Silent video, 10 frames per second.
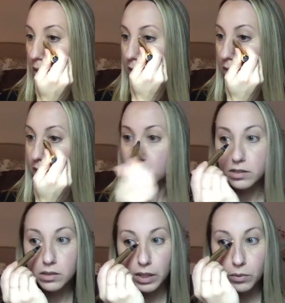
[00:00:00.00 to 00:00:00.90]
And then
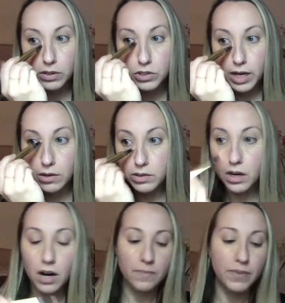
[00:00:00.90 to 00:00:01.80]
into like where the shadows
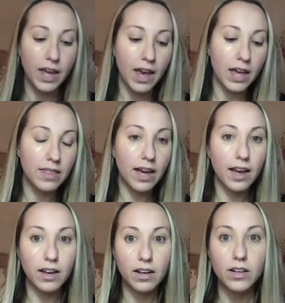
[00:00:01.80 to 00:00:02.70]
are. And
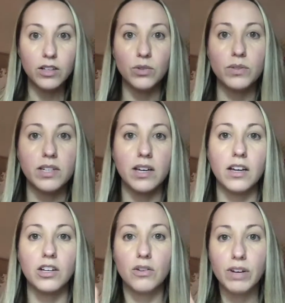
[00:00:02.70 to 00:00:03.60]
then
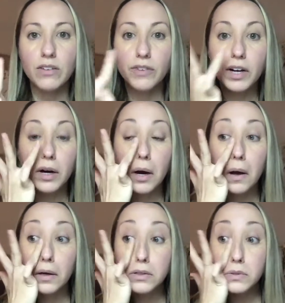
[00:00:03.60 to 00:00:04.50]
using your ring finger,
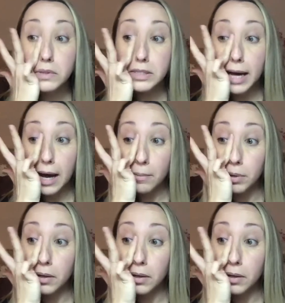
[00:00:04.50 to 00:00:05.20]
all you do is tap